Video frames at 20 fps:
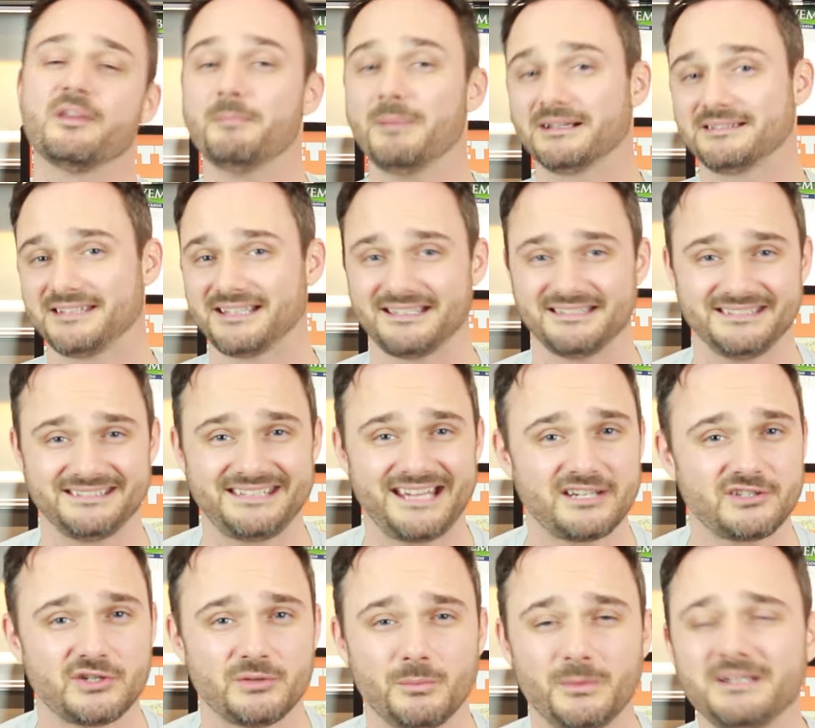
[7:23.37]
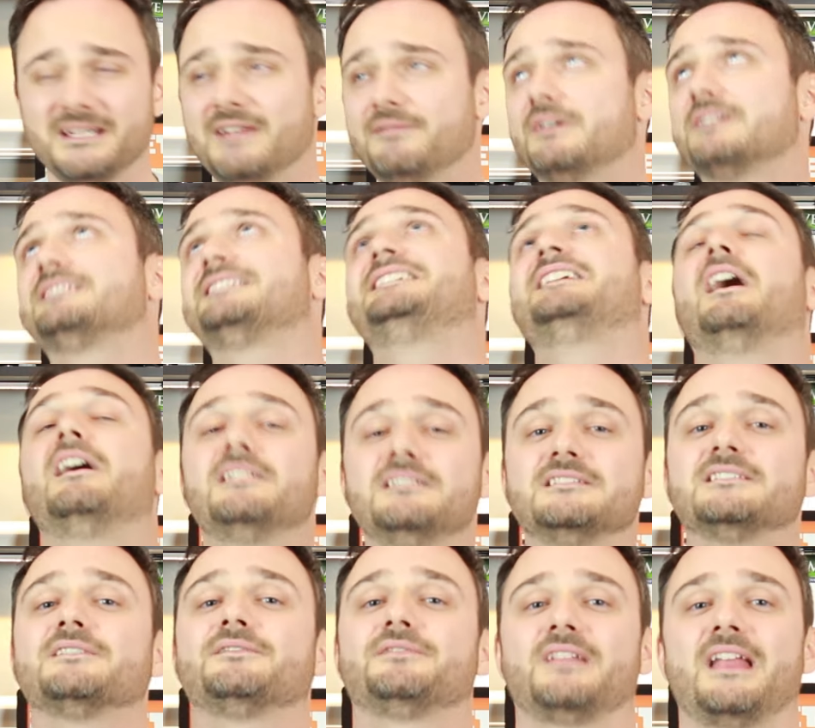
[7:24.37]
the Mexican cession would give us
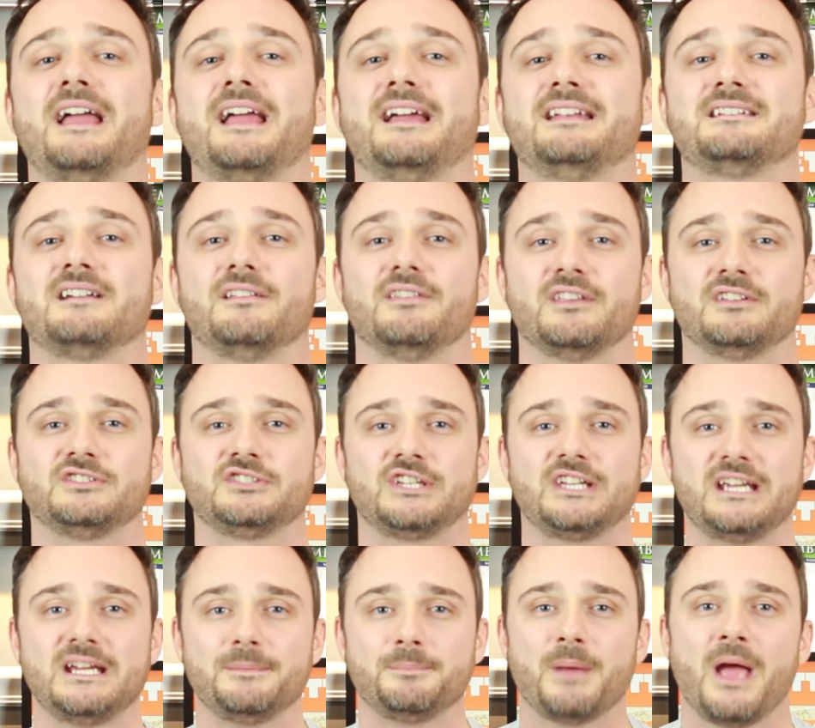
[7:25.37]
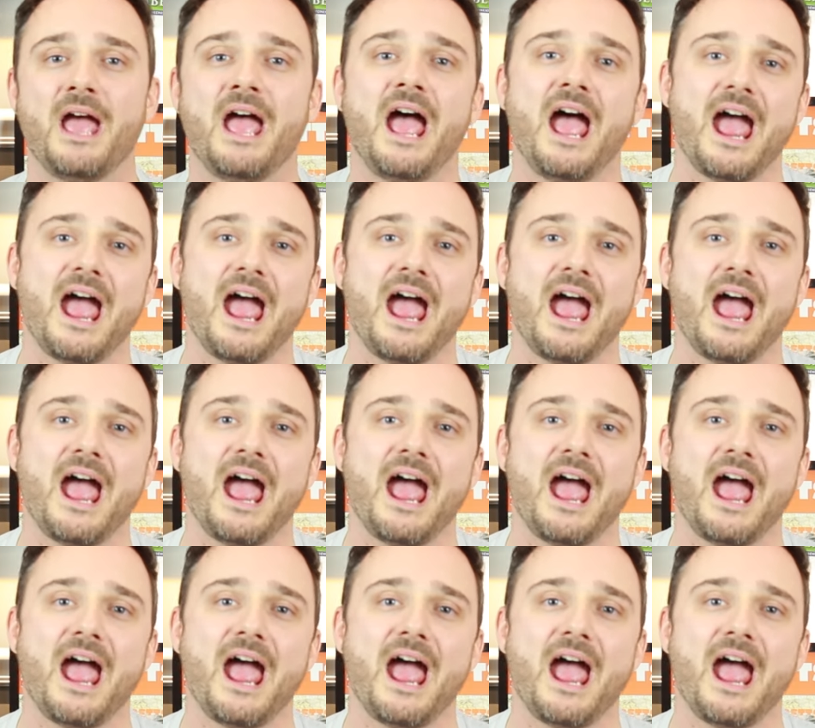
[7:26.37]
tons of land on the cheap,